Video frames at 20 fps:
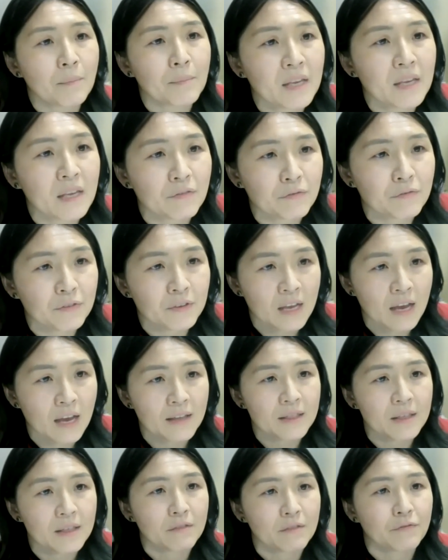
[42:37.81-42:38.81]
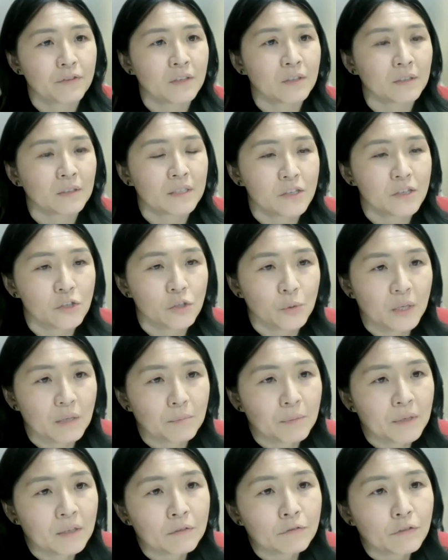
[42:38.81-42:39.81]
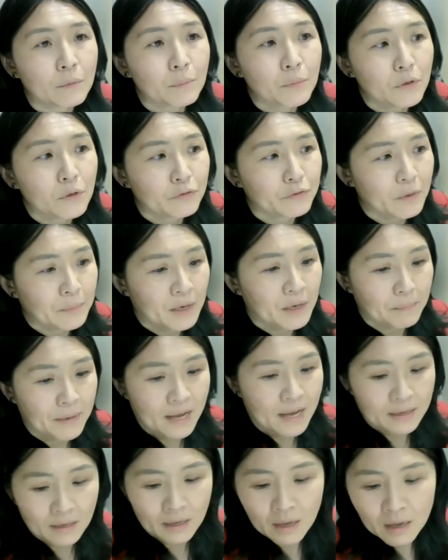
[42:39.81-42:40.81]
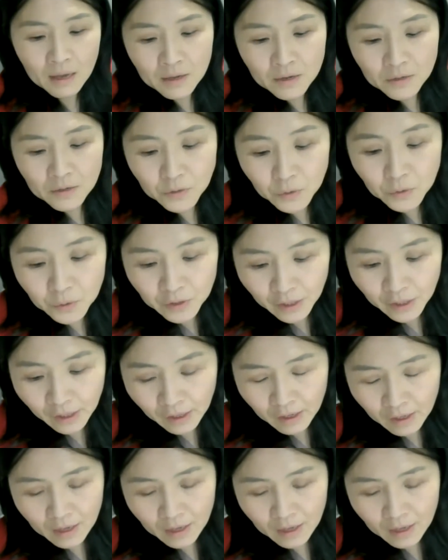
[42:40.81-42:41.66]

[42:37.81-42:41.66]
if the fetal tissue had been removed from her body sooner.